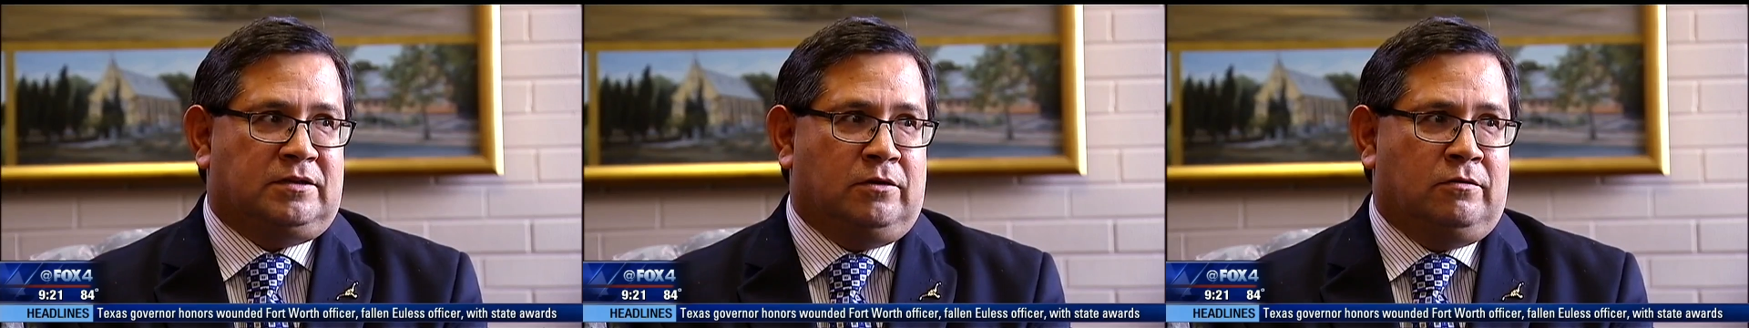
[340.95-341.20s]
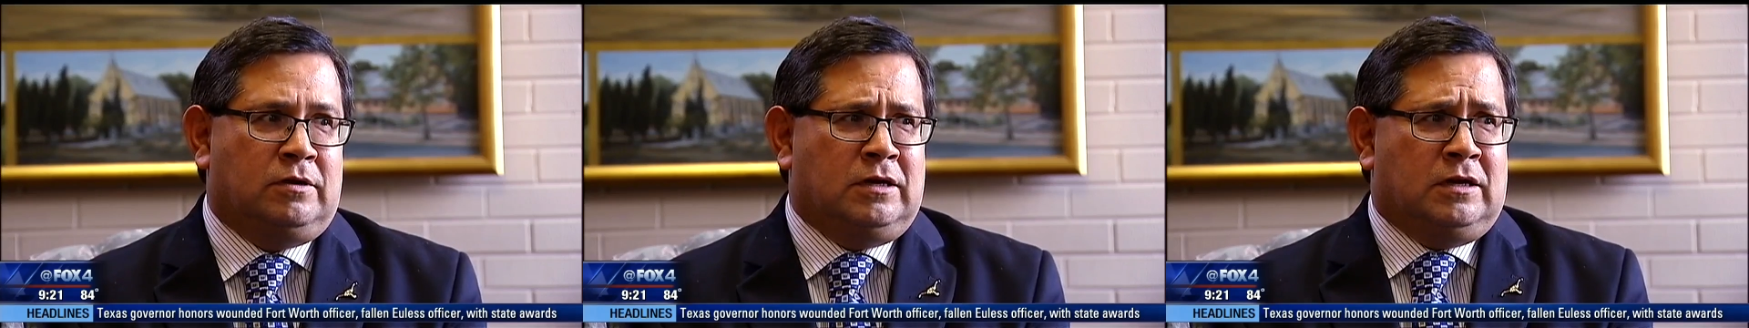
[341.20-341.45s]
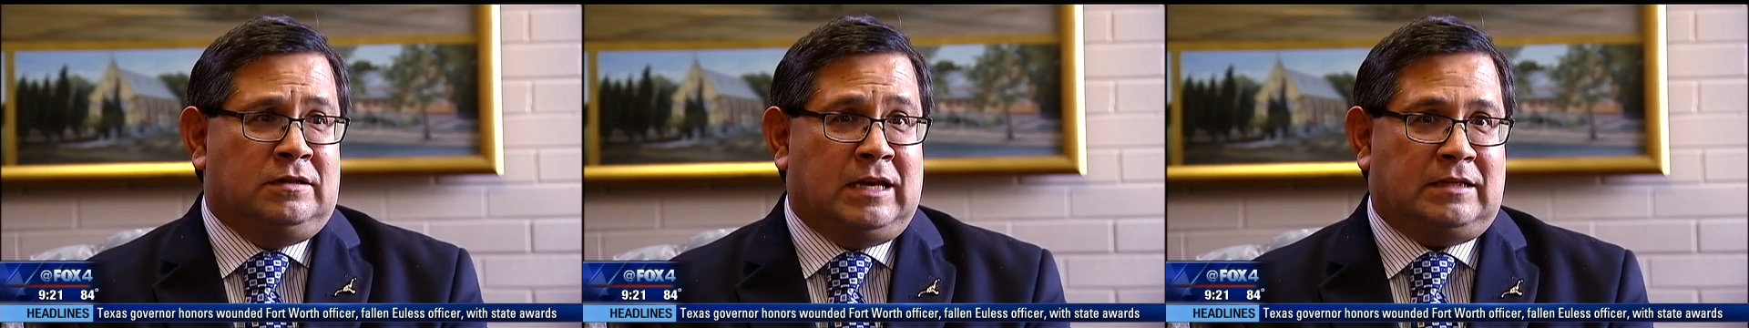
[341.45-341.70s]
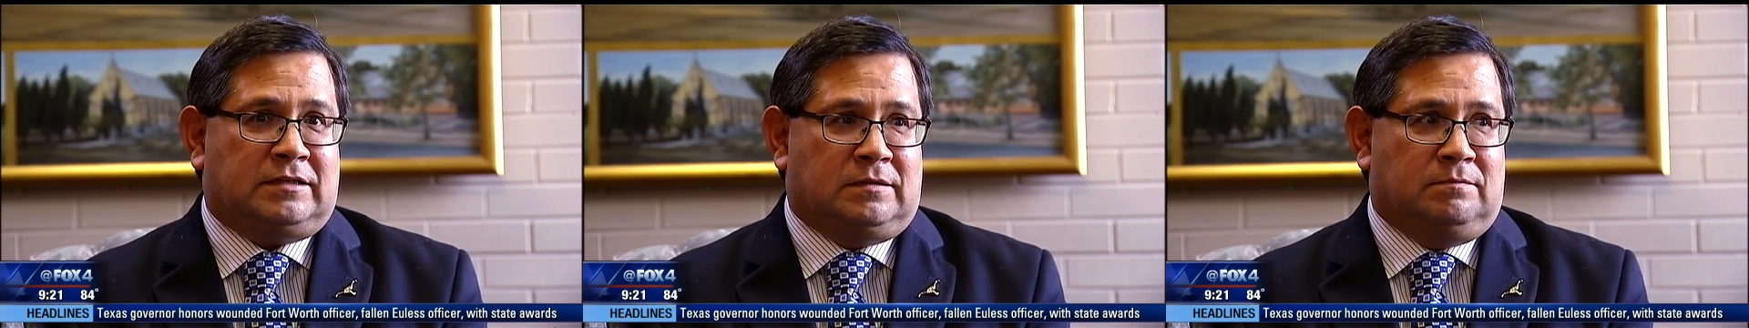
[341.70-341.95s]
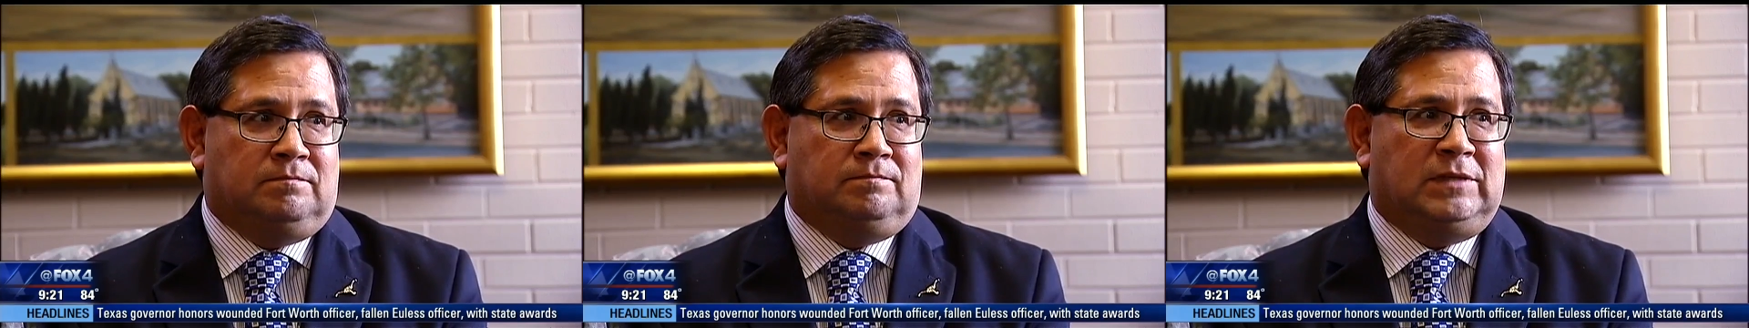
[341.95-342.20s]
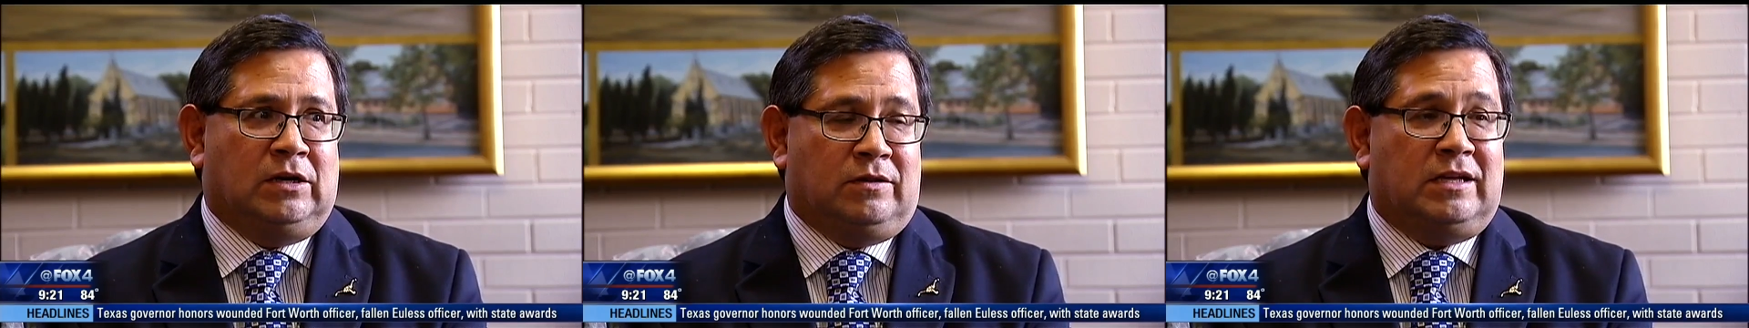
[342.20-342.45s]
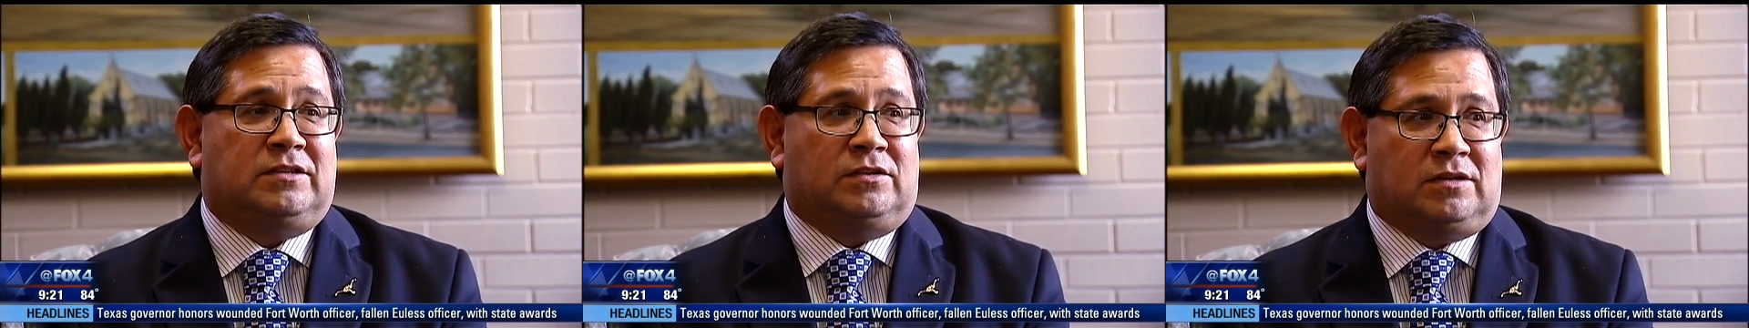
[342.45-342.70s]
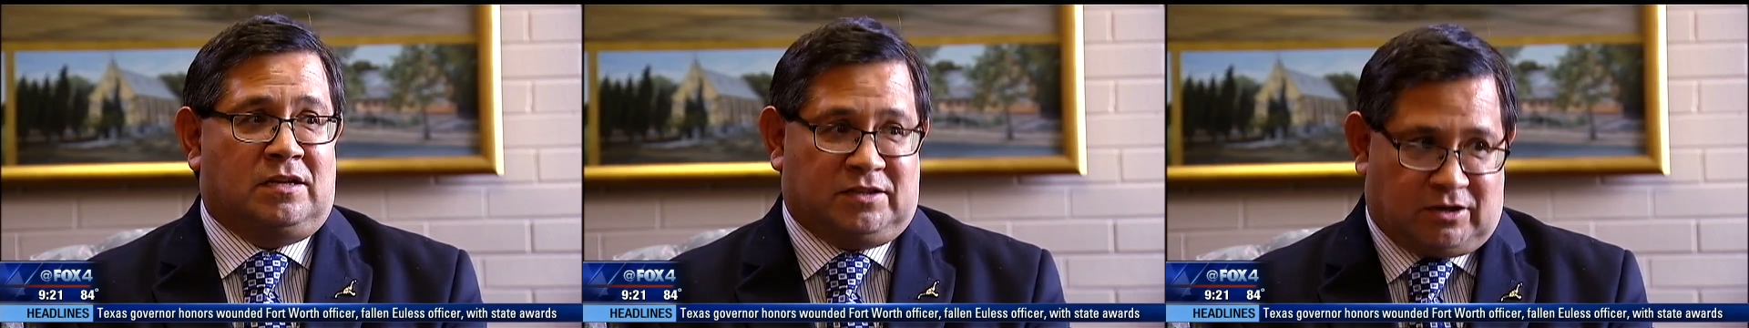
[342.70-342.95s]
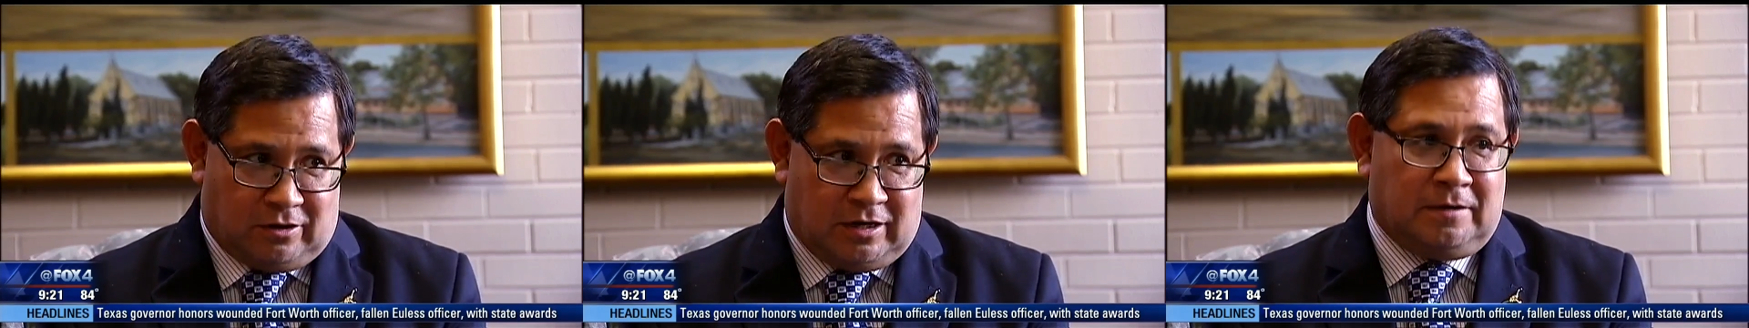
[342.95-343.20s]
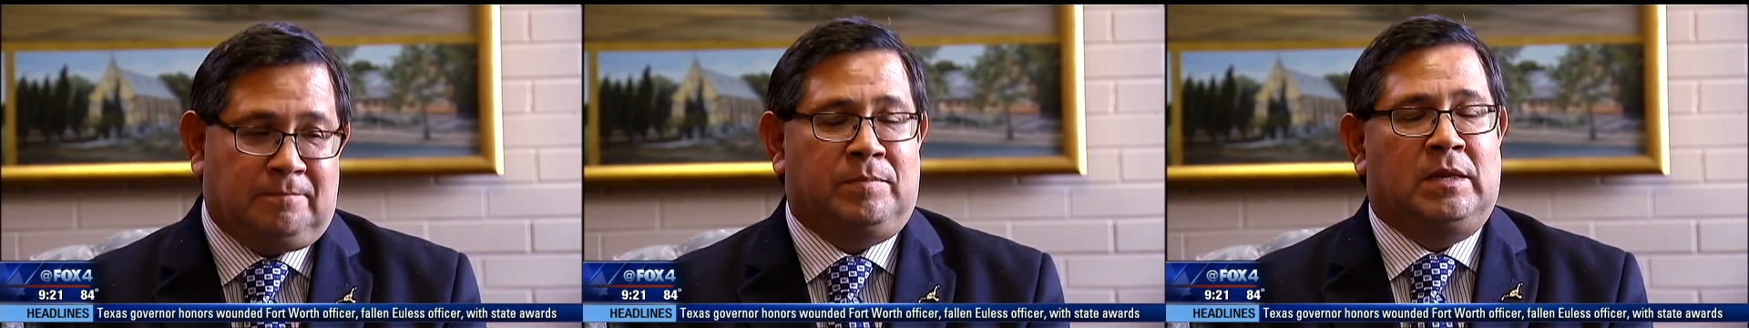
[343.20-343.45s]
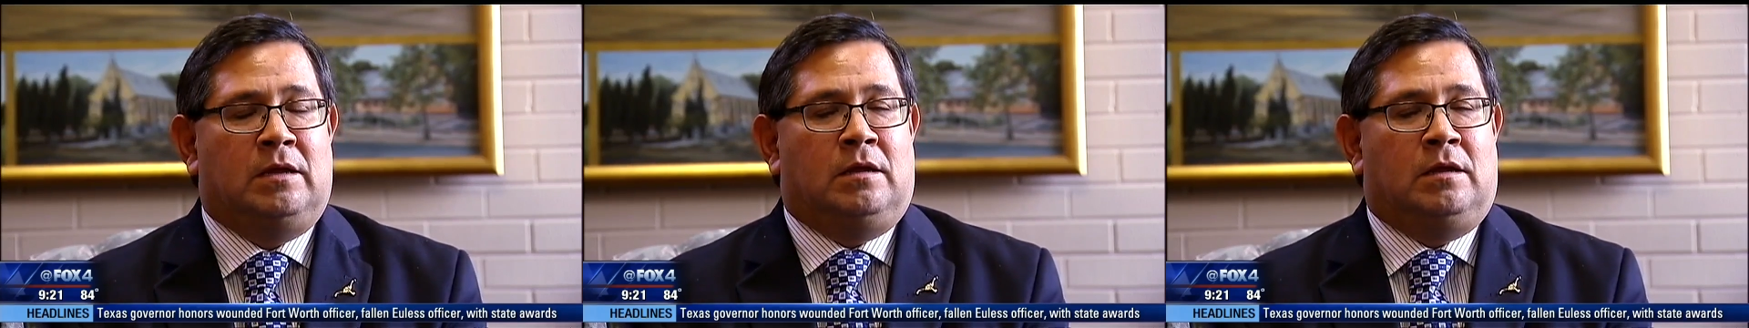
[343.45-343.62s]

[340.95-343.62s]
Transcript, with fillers: So that's, you know, that's concerning.